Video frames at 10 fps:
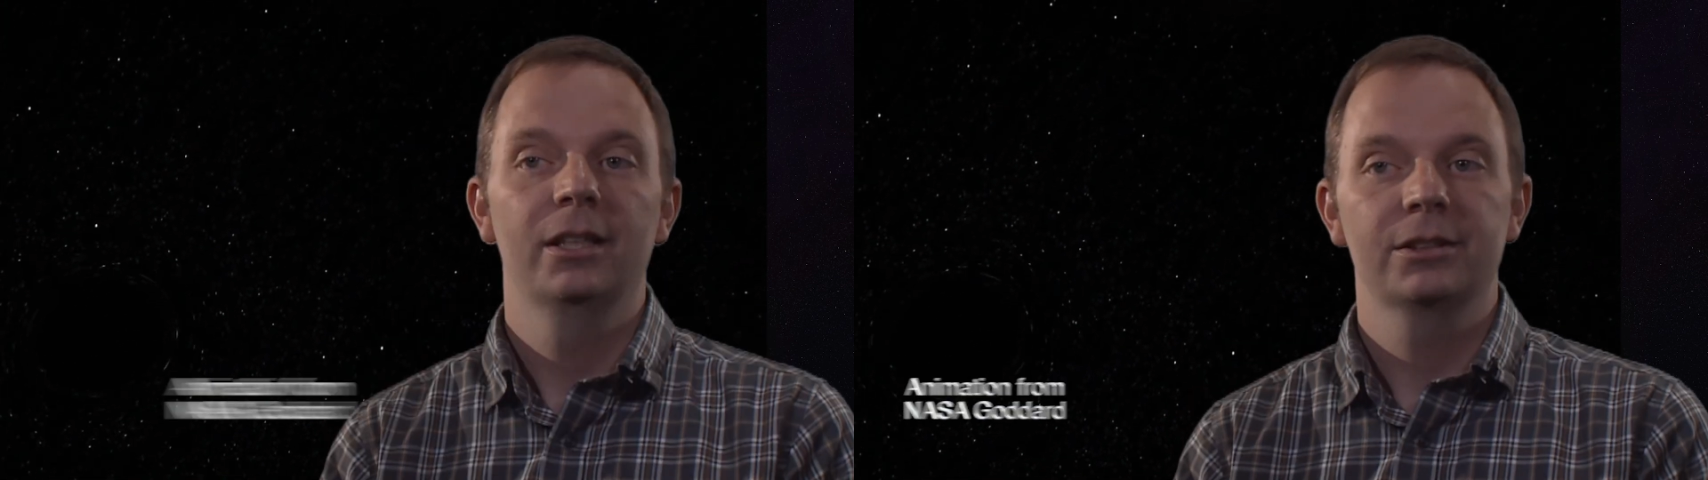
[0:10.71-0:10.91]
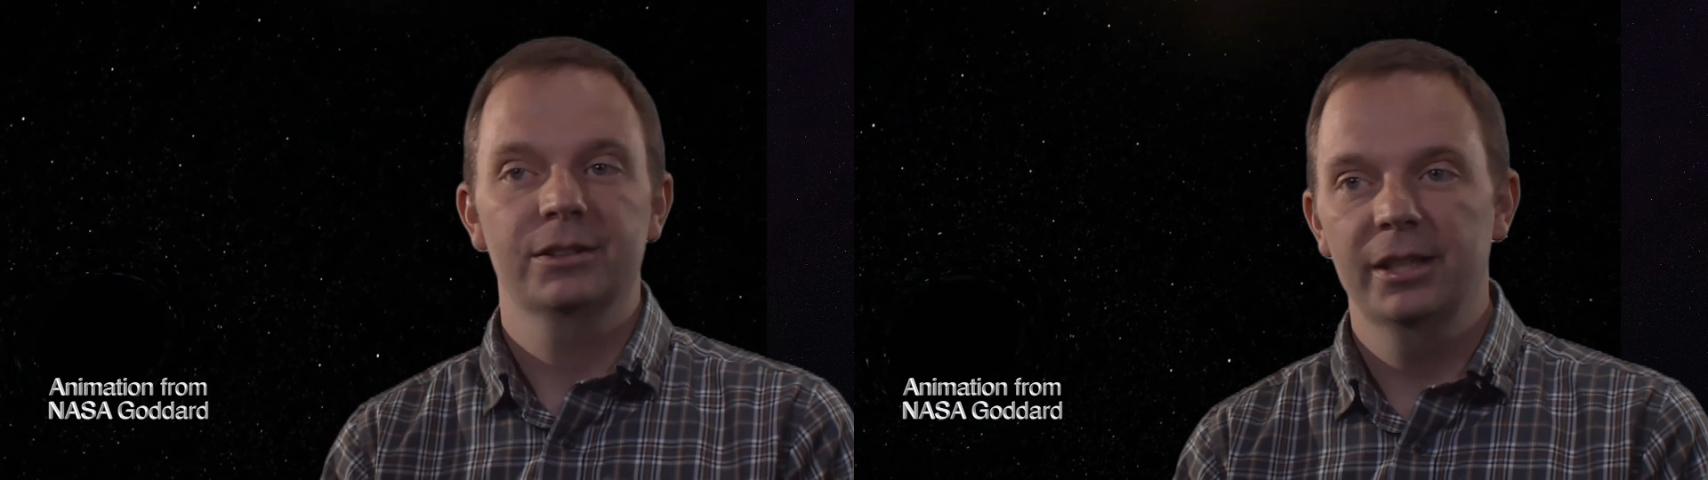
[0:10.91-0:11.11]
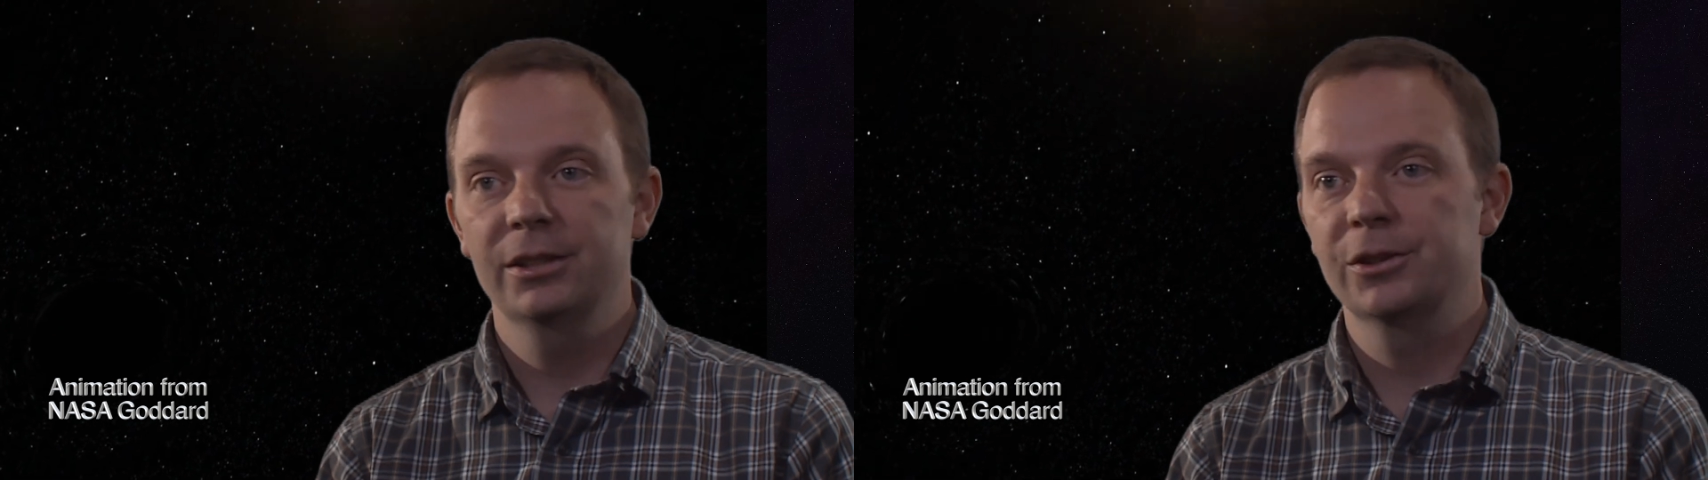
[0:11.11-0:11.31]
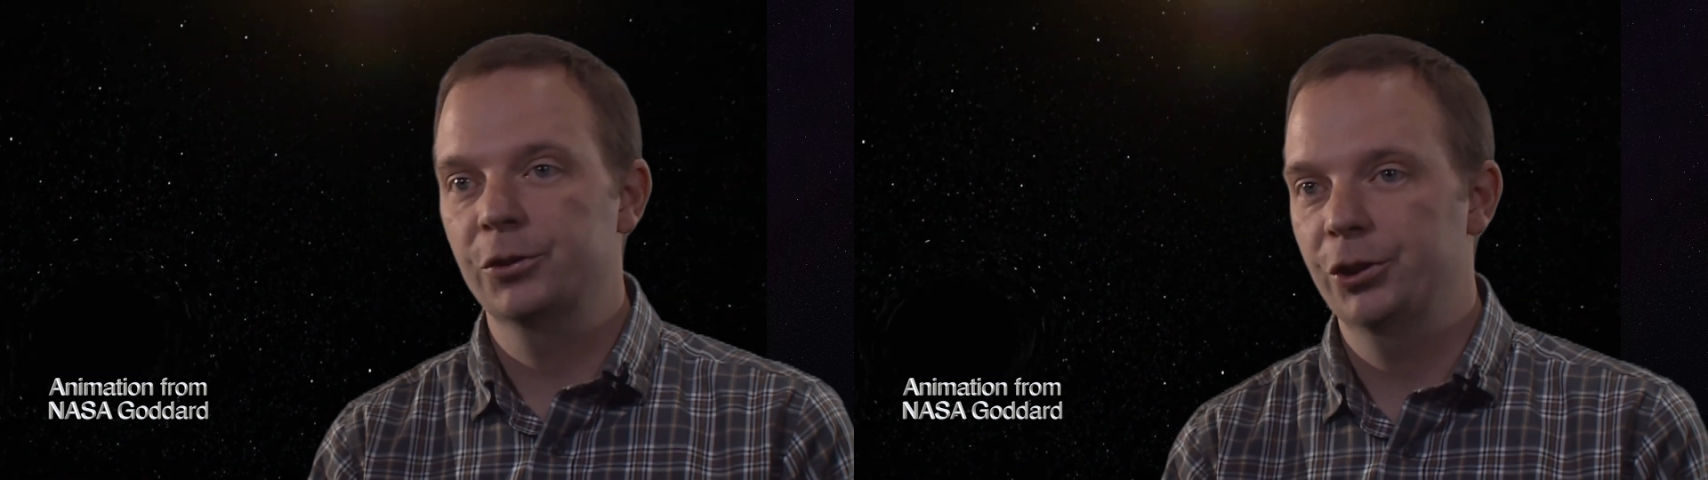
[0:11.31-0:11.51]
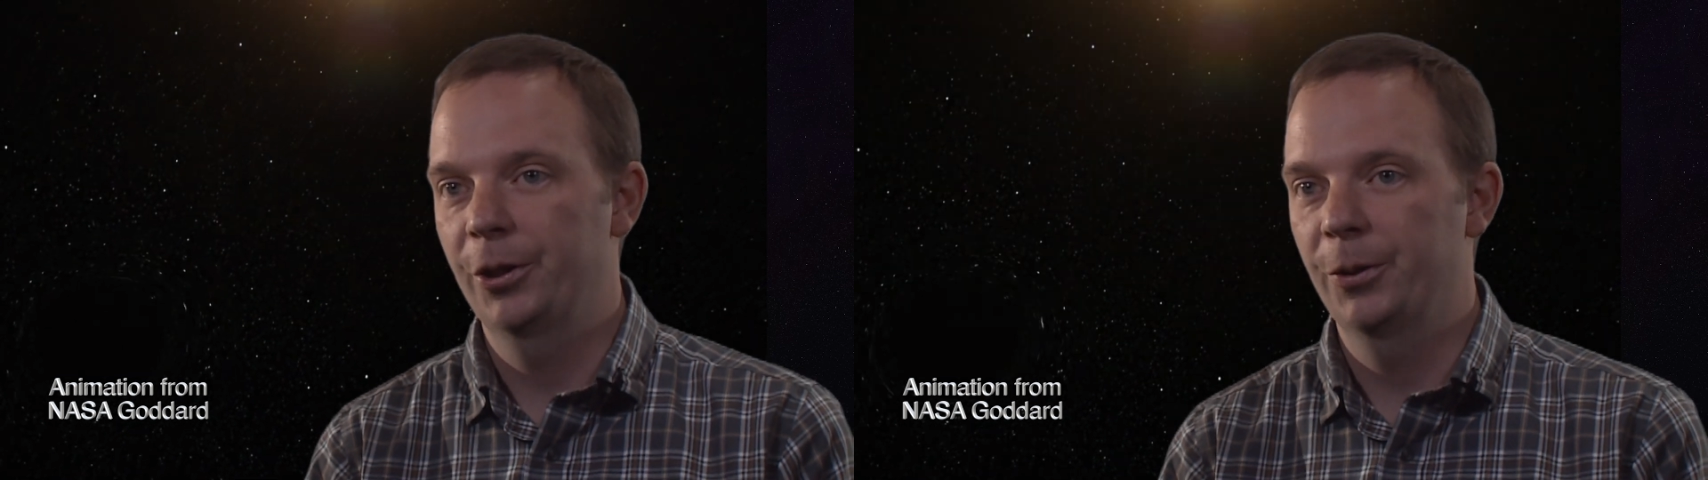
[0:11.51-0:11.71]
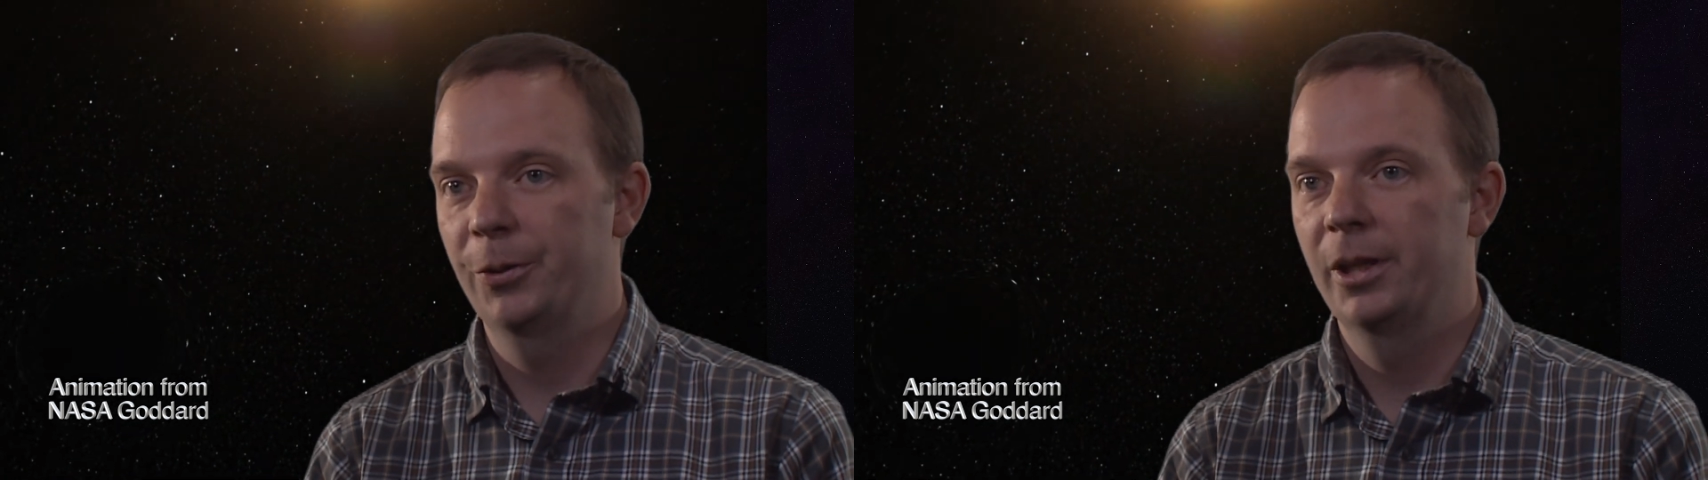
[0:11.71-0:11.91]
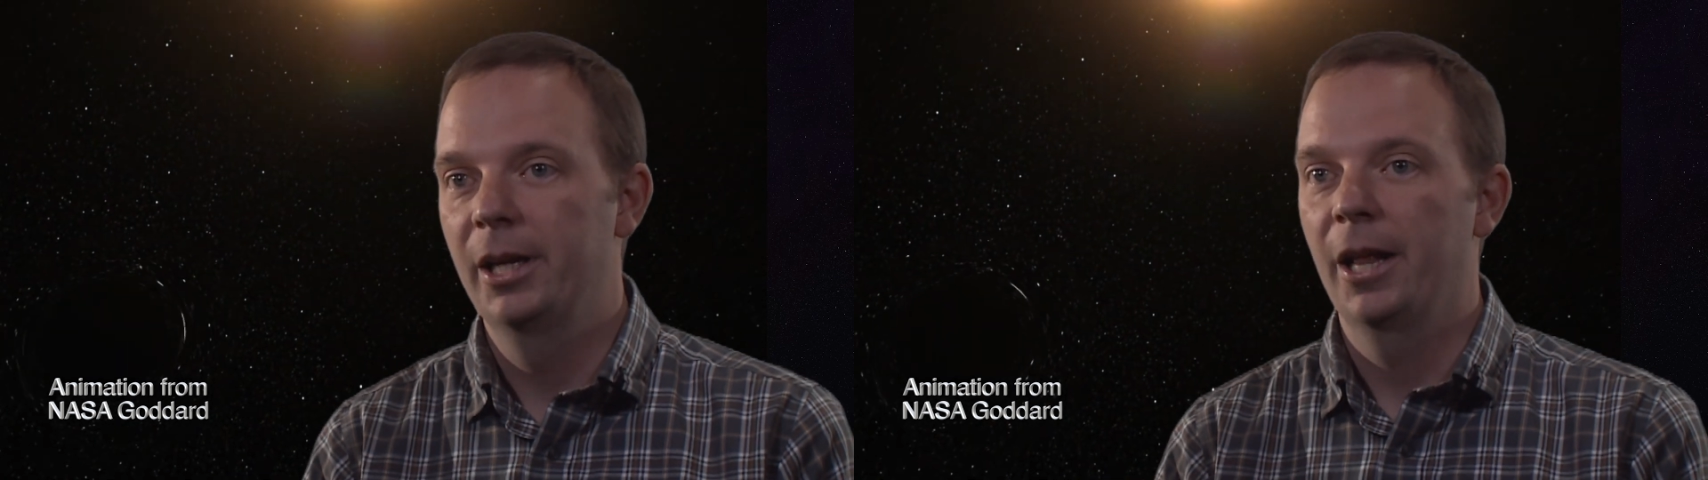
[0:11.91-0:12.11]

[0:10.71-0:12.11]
Studies have shown